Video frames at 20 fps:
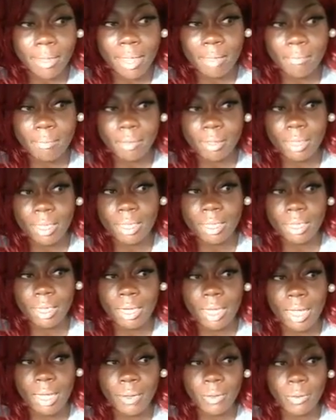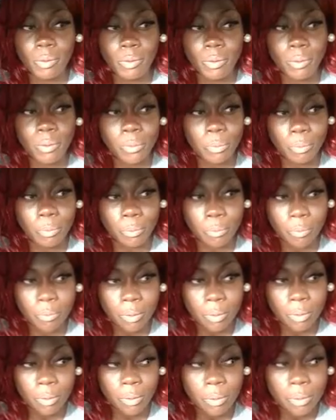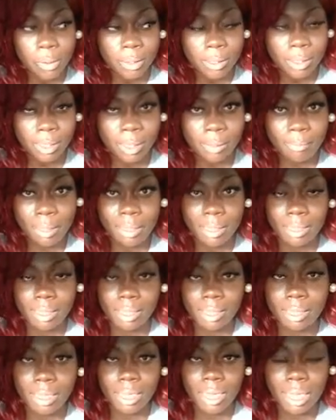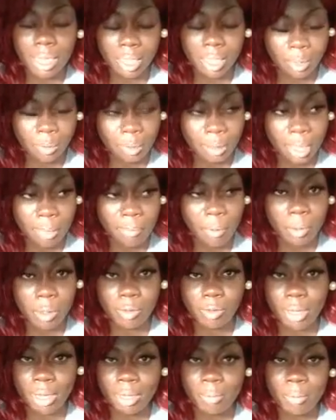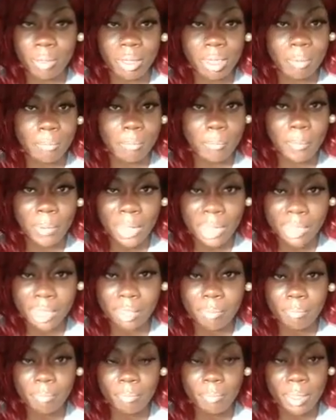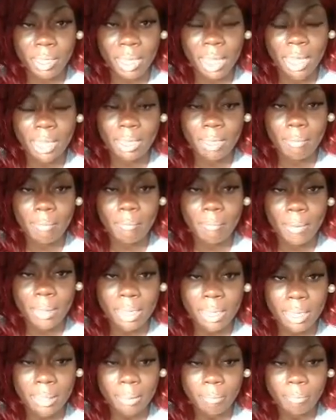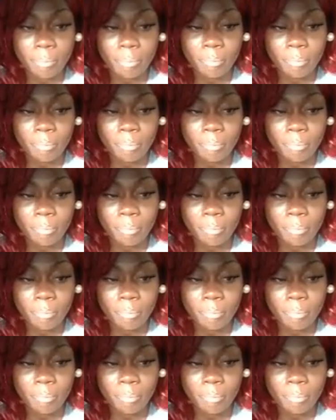everything that I do seems like it's an issue and I'm only trying to be the best me I can be,